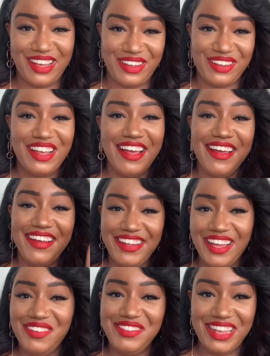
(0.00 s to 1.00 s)
so
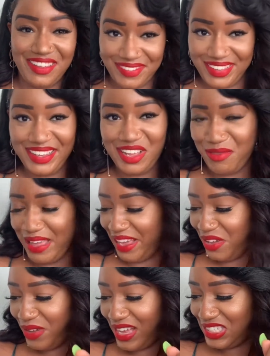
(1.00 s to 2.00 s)
go, definitely go back
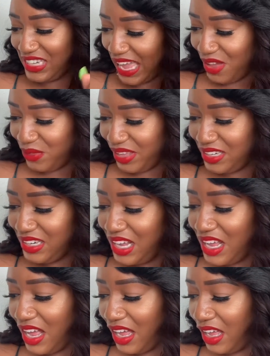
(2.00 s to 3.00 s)
and watch that one.
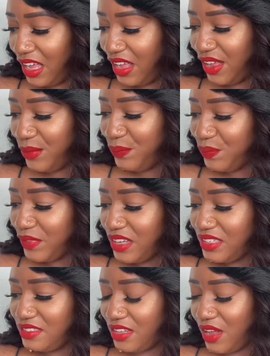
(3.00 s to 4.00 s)
Um,
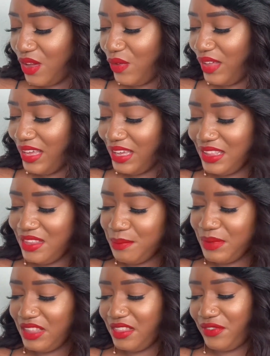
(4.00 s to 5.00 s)
so in the
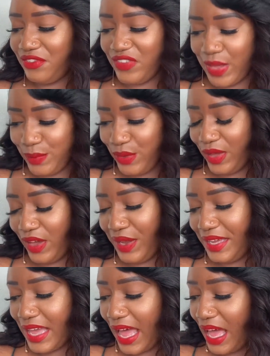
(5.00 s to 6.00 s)
month of
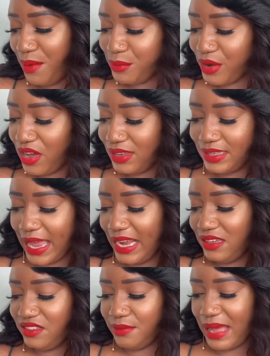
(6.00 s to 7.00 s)
February, God brought
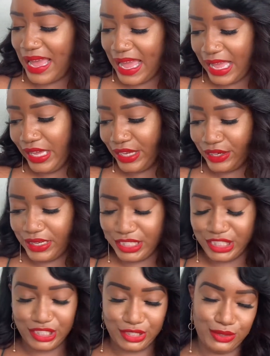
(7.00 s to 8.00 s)
light to my anger
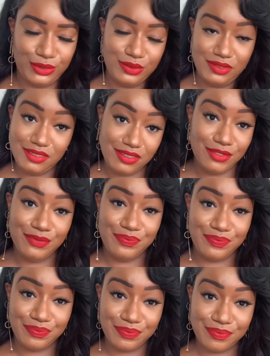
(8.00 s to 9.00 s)
issues.
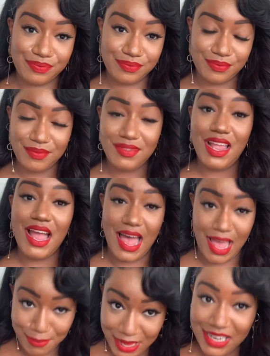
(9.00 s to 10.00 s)

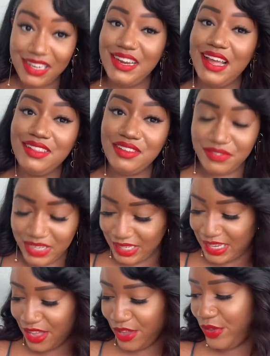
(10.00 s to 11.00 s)
I made another
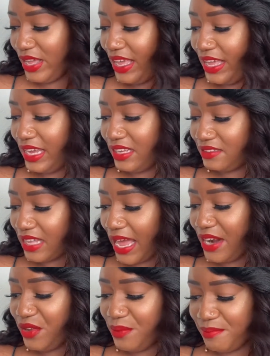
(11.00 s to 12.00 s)
video
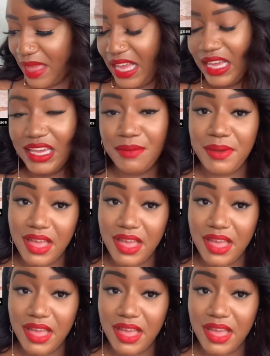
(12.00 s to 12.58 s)
entitled Making It